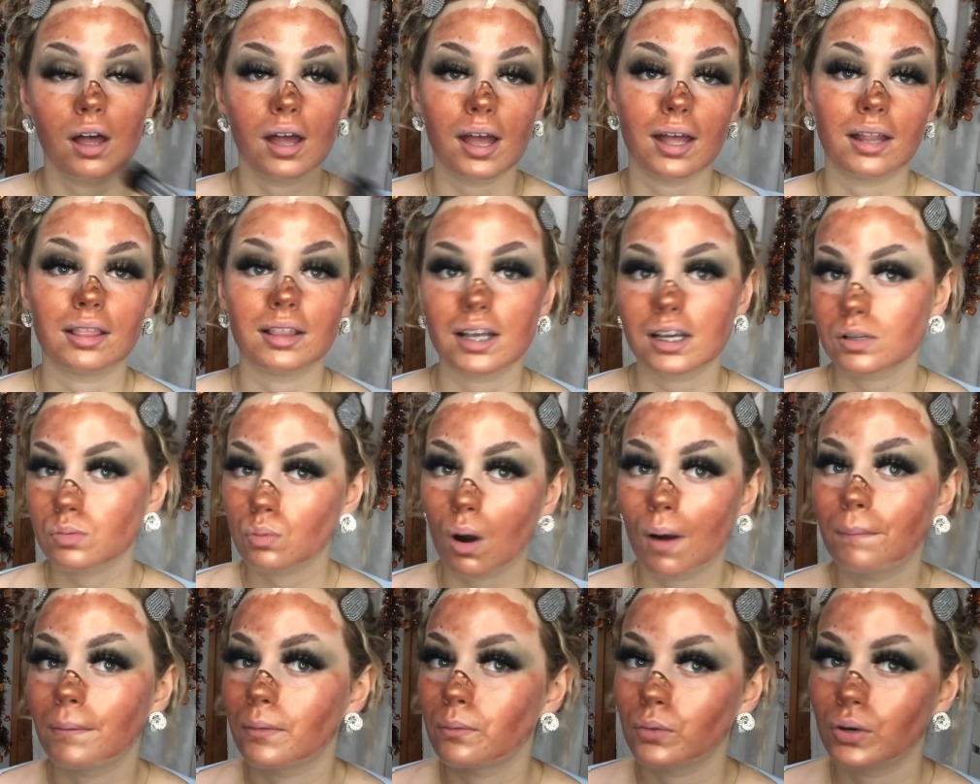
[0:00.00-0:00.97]
this
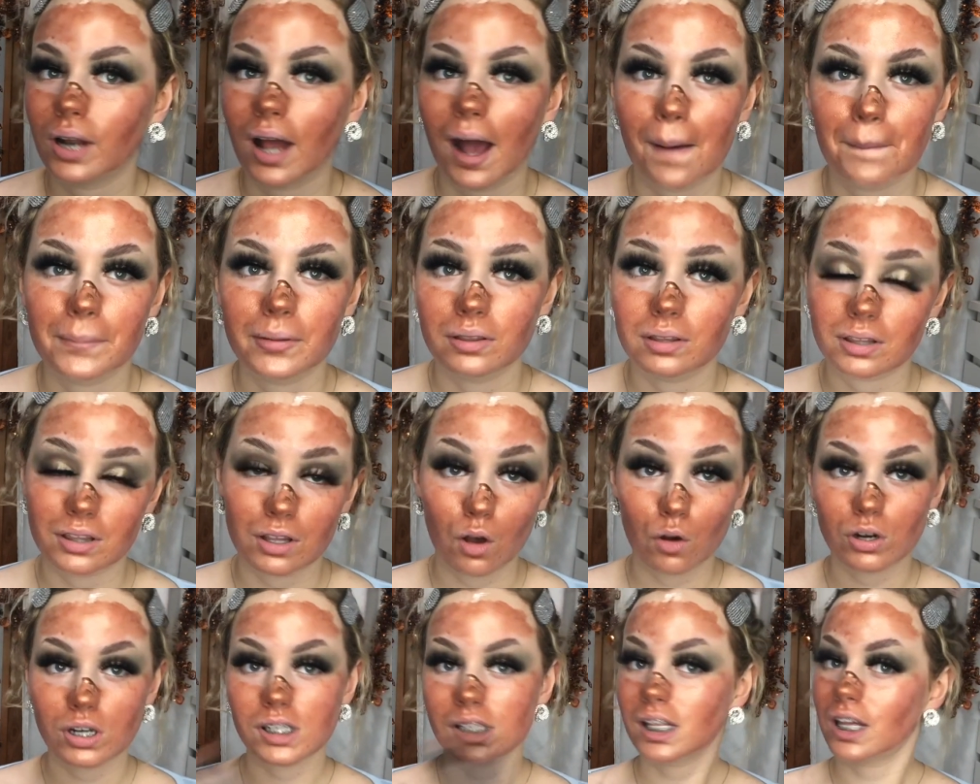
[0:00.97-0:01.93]
problem wouldn't happen.
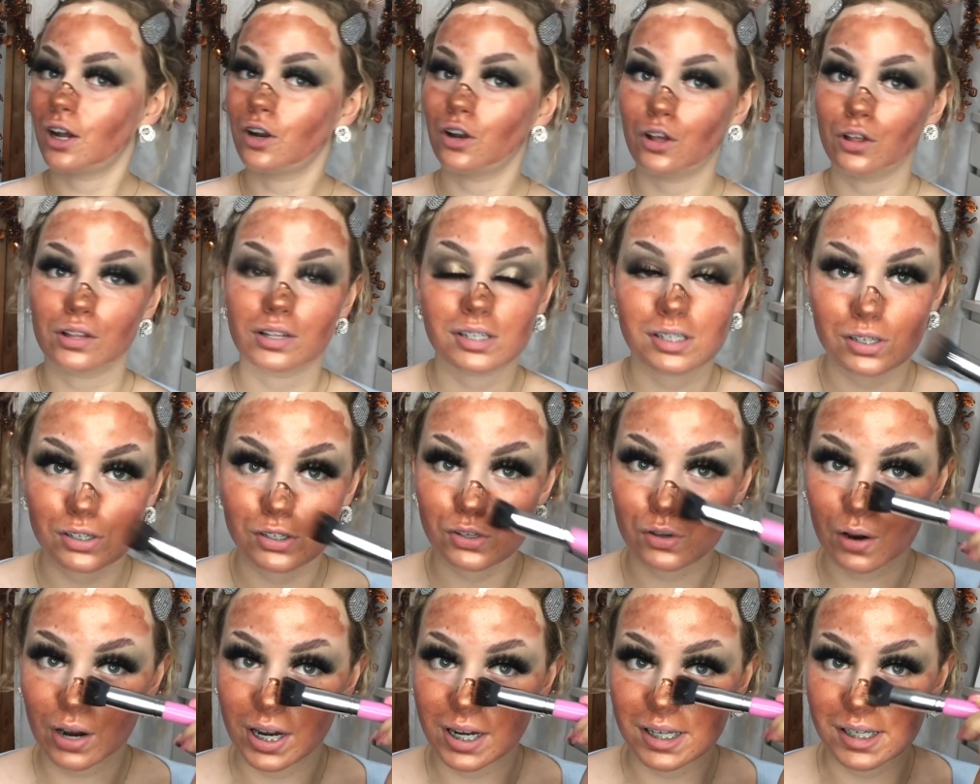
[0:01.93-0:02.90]
Honestly, I know this looks
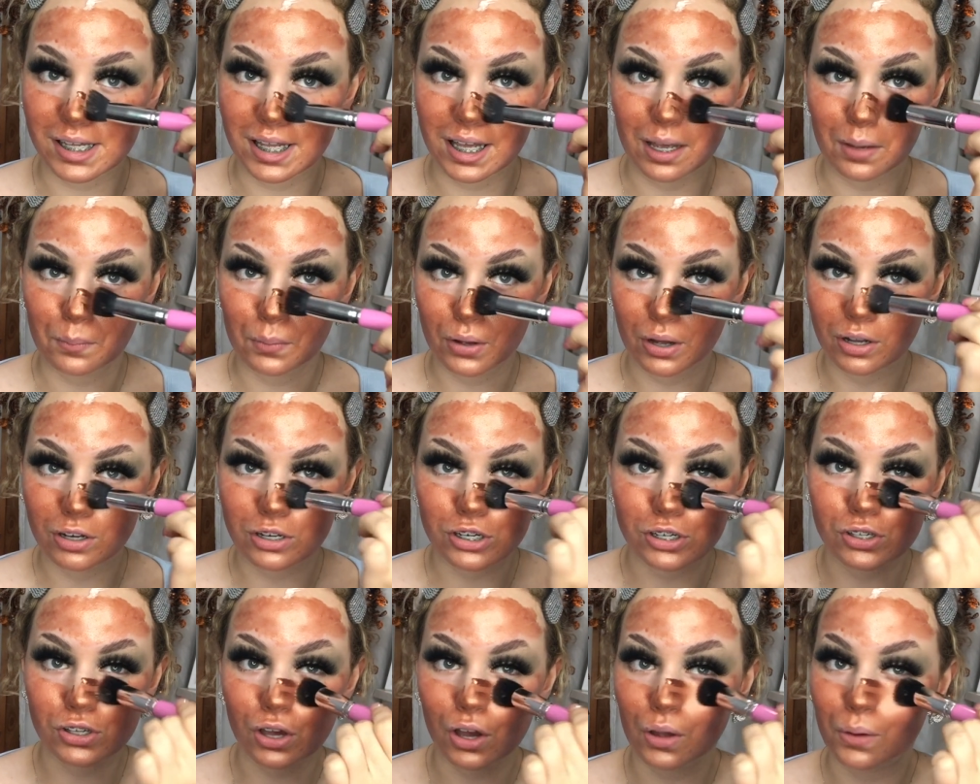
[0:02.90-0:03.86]
crazy, but just
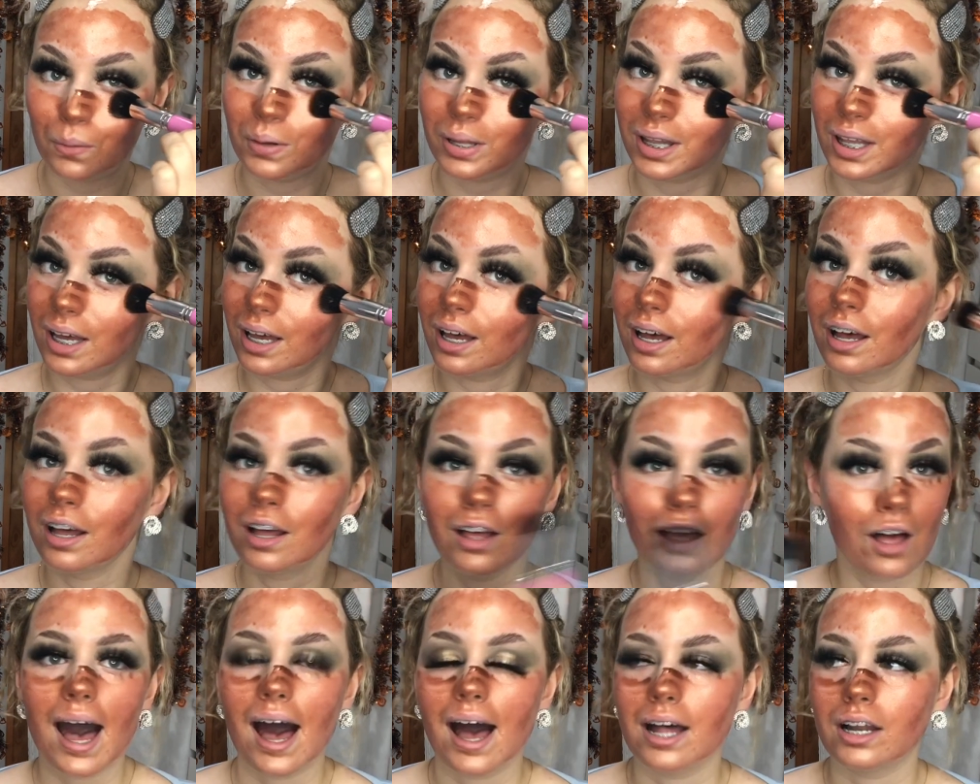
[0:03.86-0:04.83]
go with it.
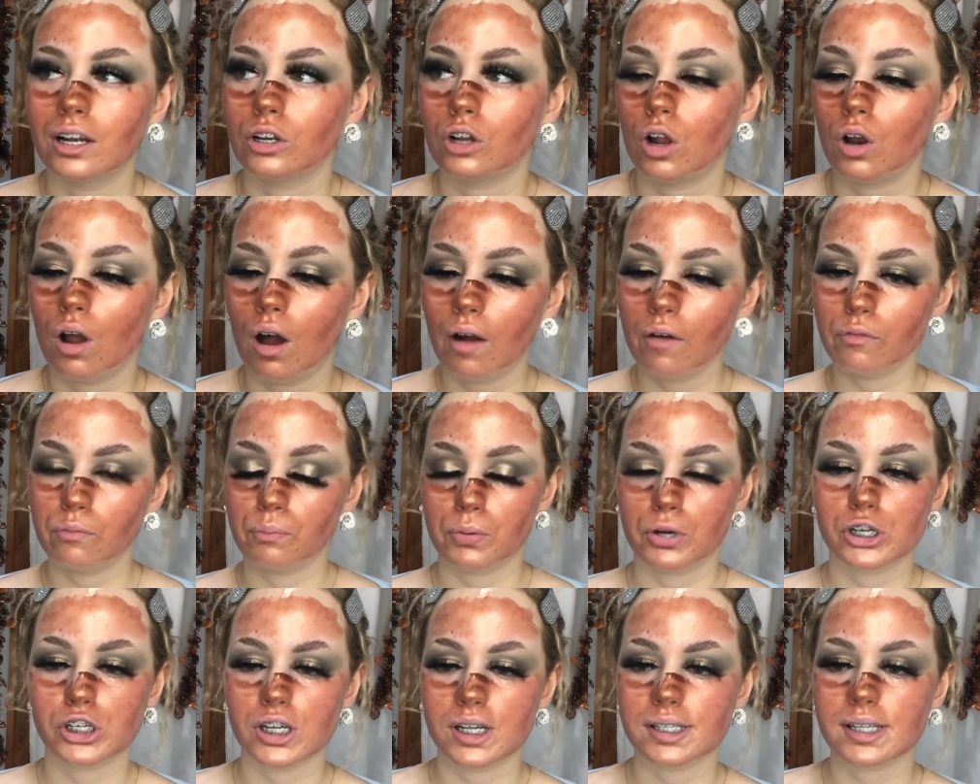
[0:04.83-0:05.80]
And a lot of
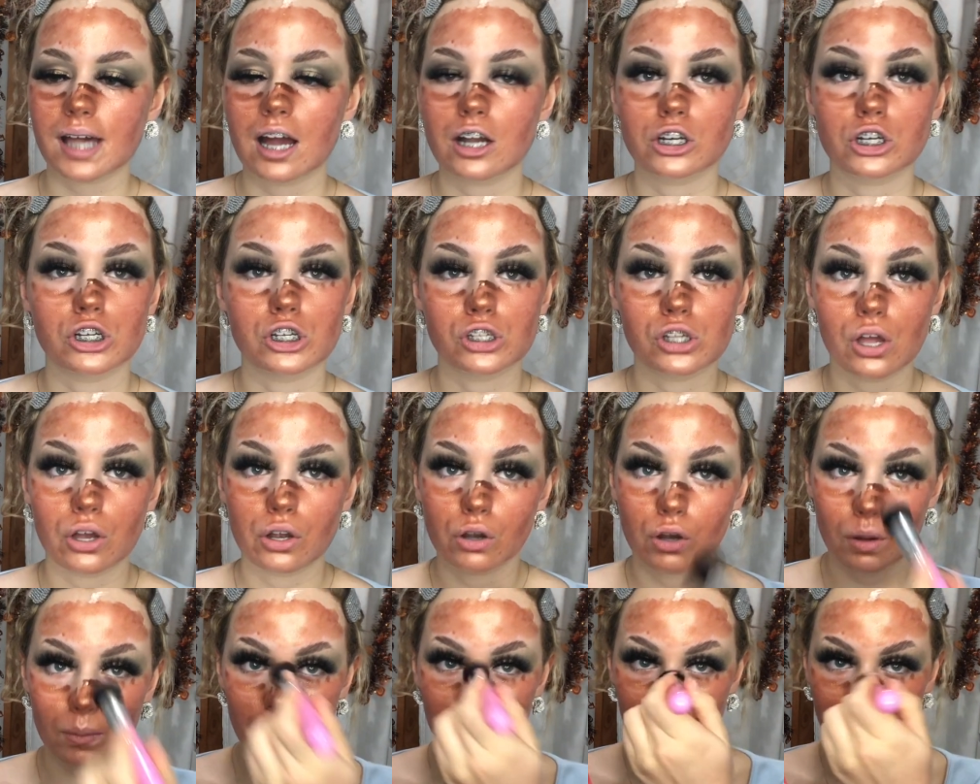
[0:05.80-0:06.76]
brushes actually soak up
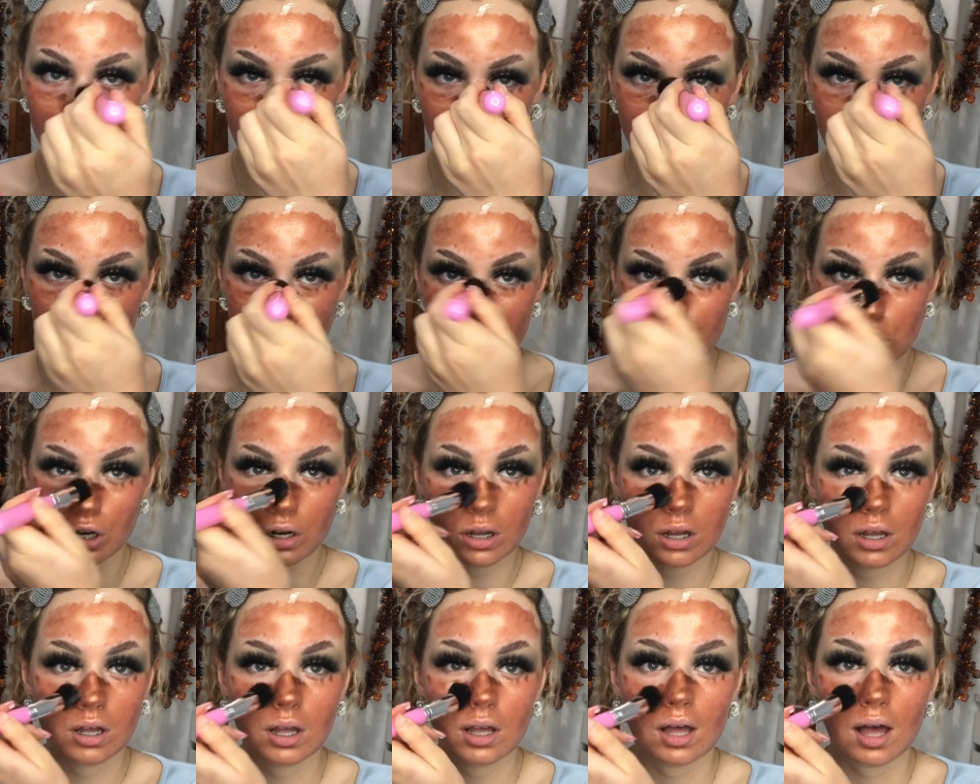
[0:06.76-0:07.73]
like foundation
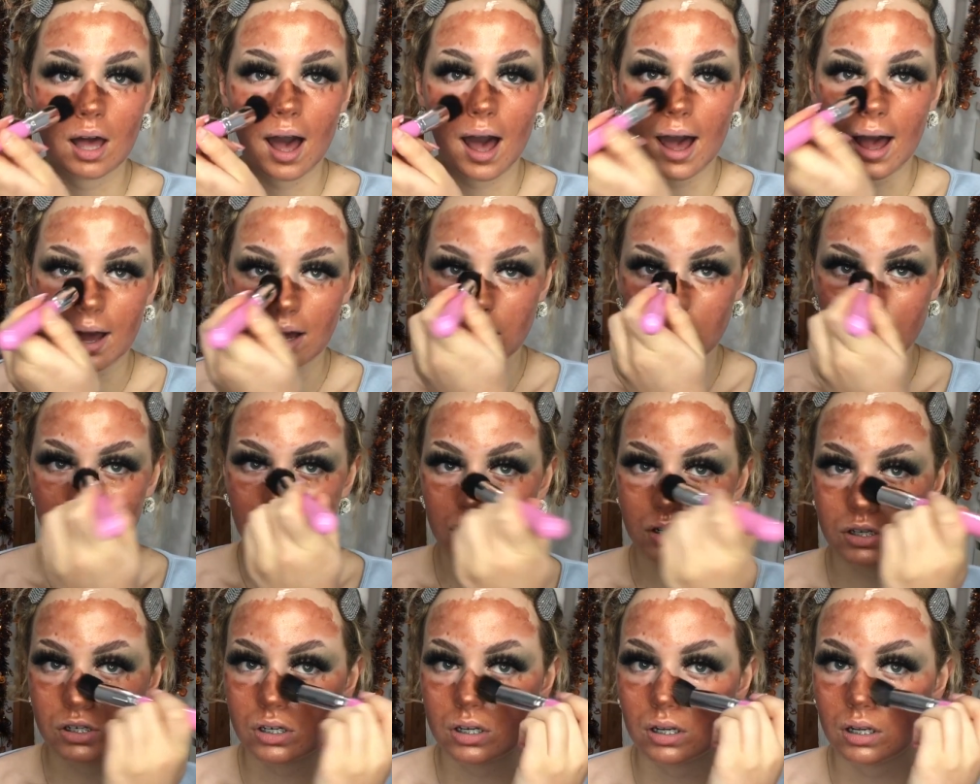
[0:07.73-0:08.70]
and
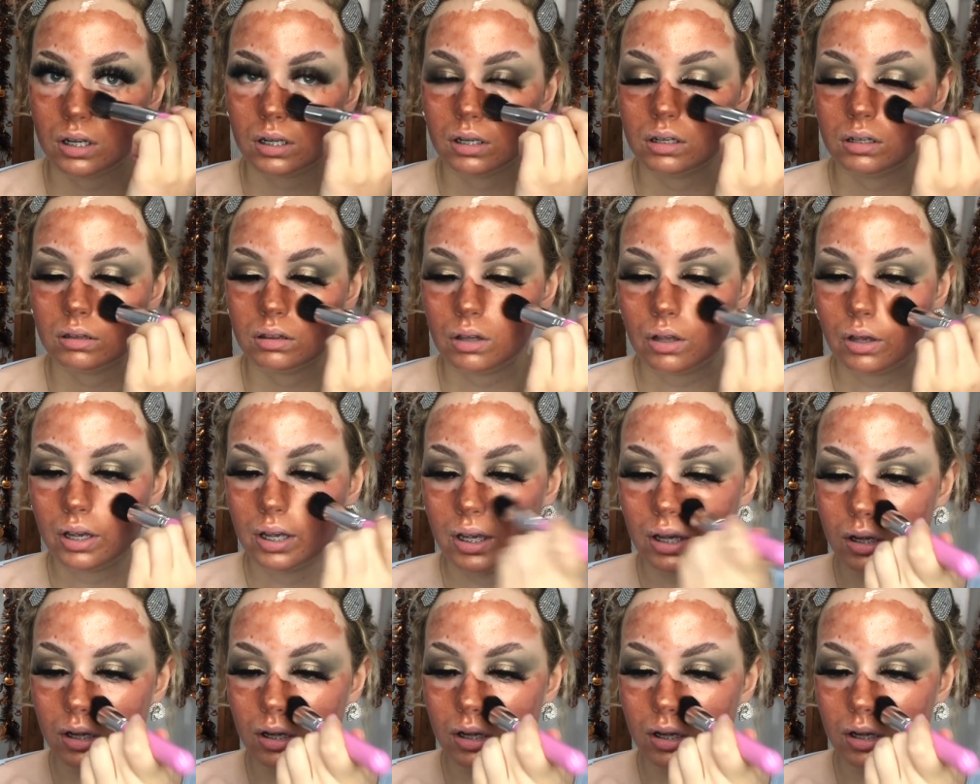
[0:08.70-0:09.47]
like